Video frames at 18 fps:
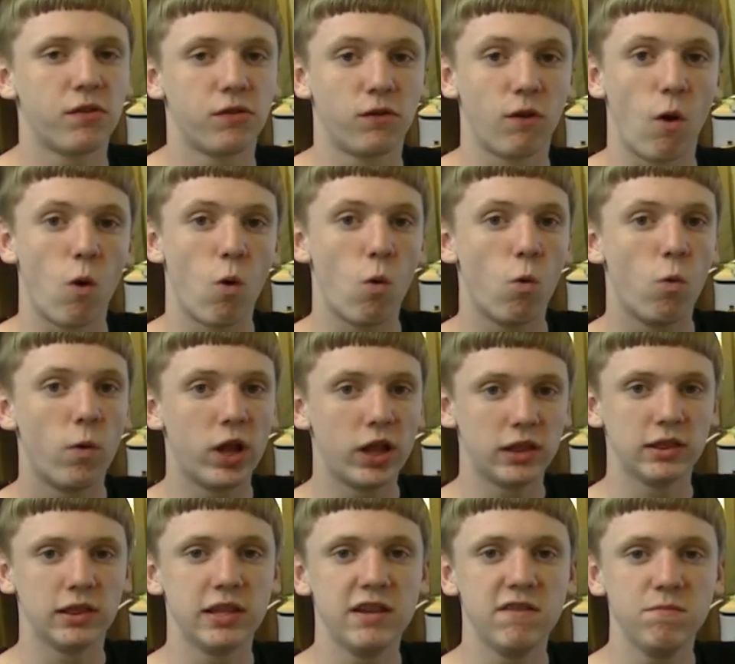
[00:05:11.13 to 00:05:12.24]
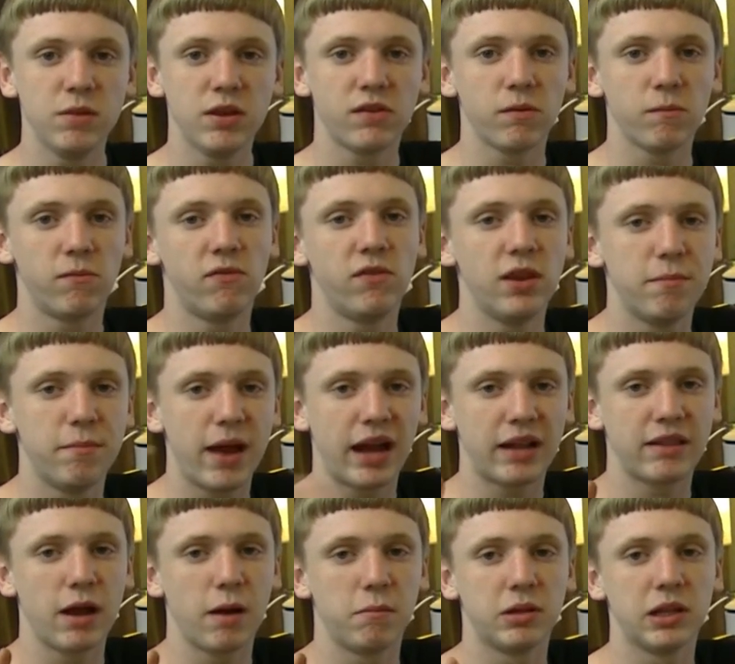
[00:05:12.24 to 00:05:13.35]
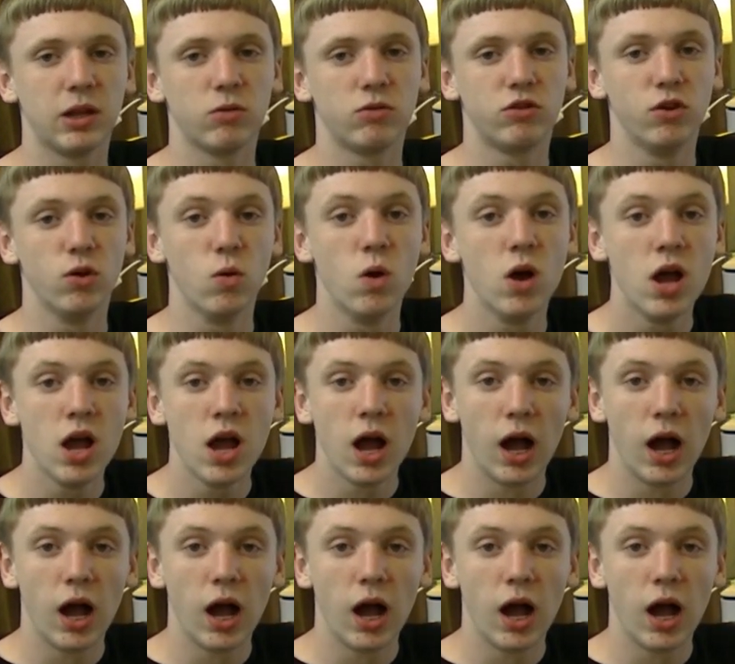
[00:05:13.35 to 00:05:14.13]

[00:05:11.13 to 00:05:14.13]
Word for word: so leave me some feedback down below too